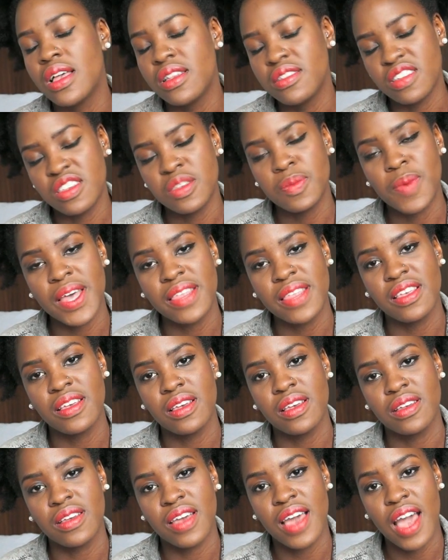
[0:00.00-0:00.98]
just by
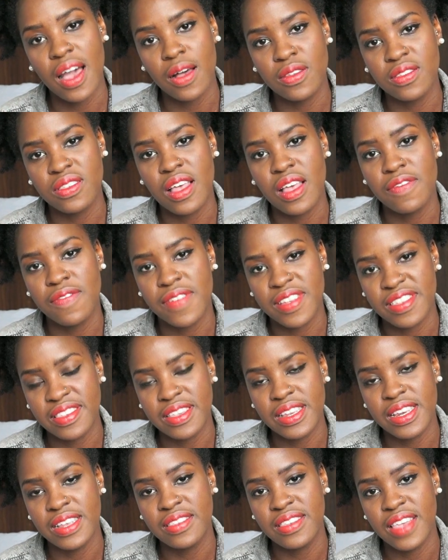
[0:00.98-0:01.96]
the counselor
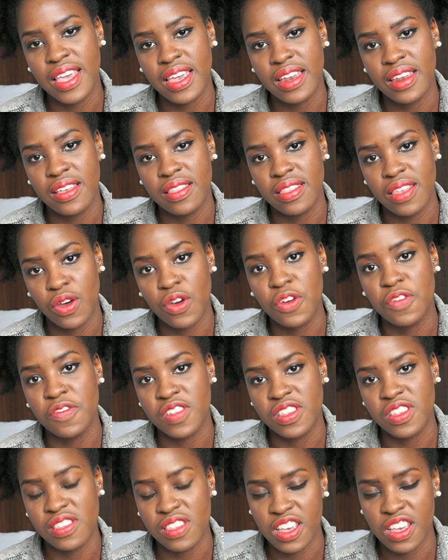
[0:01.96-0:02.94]
facilitating the
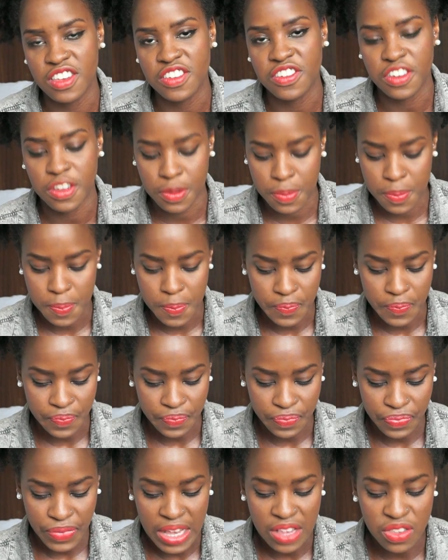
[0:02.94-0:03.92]
conversation.
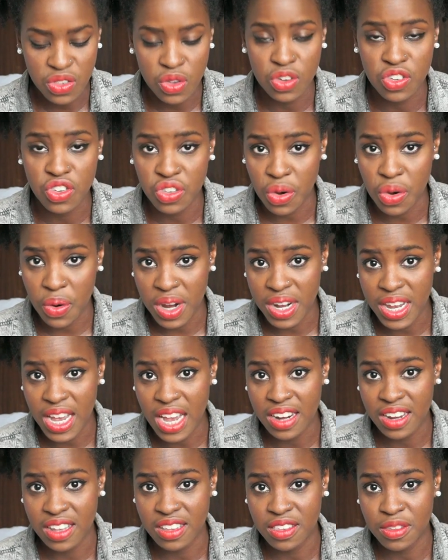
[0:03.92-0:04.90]
So she's already
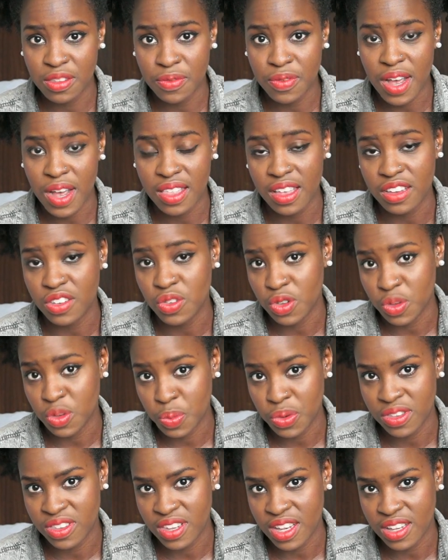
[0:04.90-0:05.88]
identified that she was
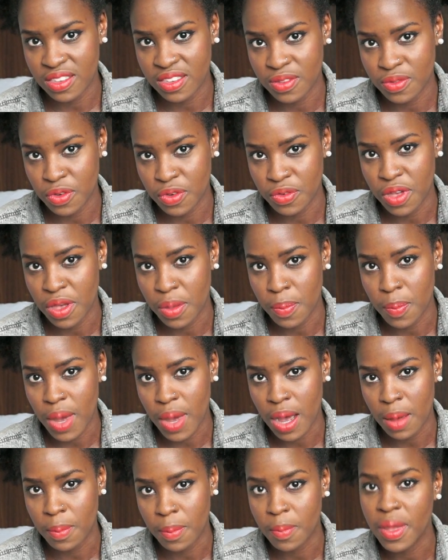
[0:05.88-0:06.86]
protective of her
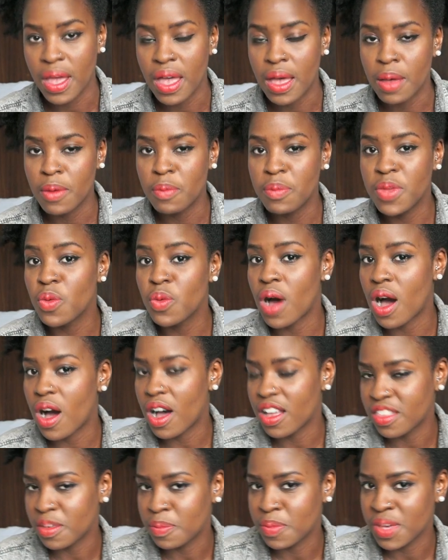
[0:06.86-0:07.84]
mom. Meanwhile,
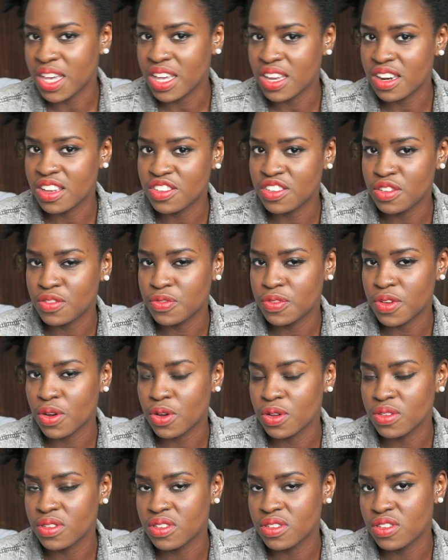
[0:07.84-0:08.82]
at the beginning, she
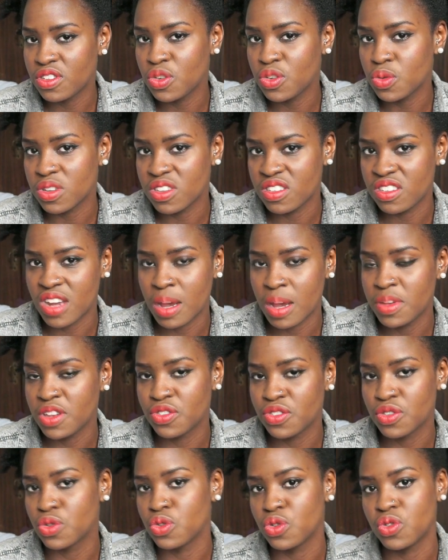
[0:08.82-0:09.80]
felt she was
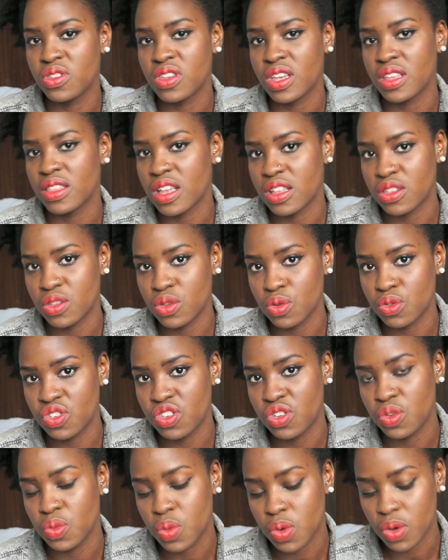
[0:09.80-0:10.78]
damaged goods and that's all
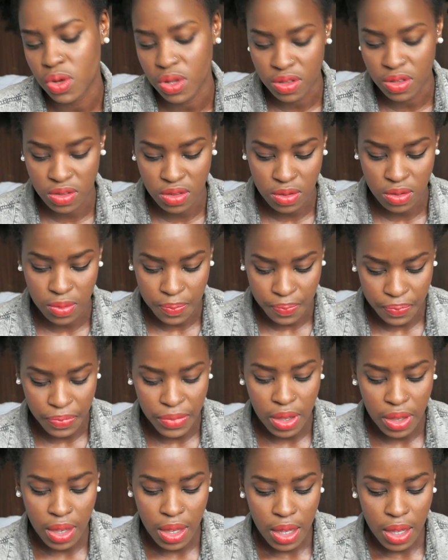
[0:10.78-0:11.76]
she was.
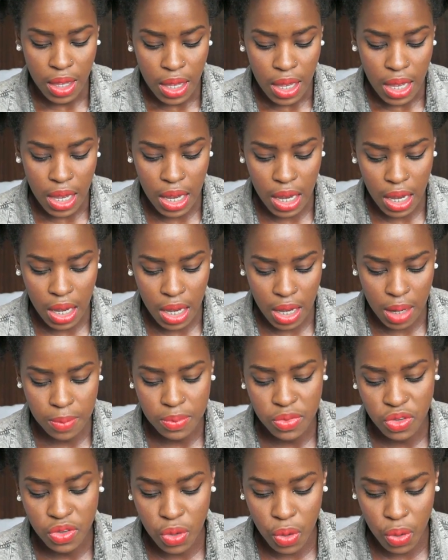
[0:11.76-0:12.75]

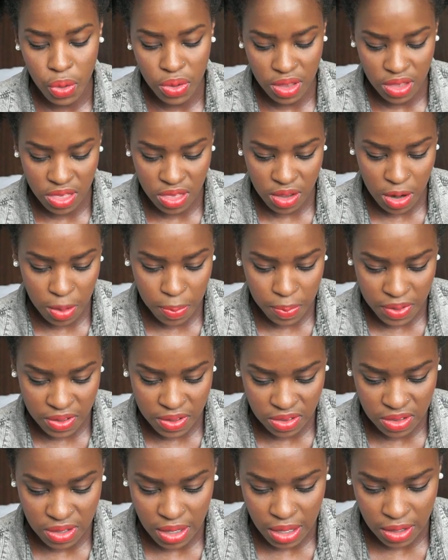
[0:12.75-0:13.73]
So the
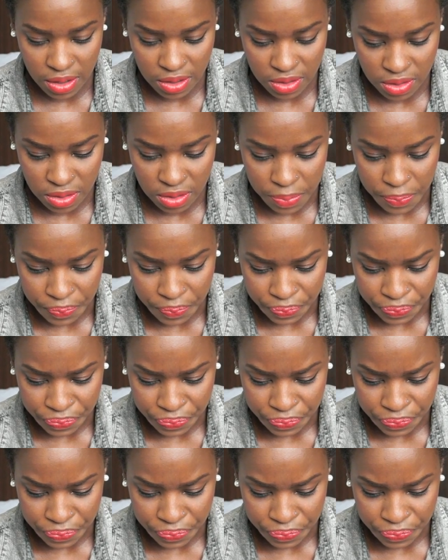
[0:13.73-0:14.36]
therapist says,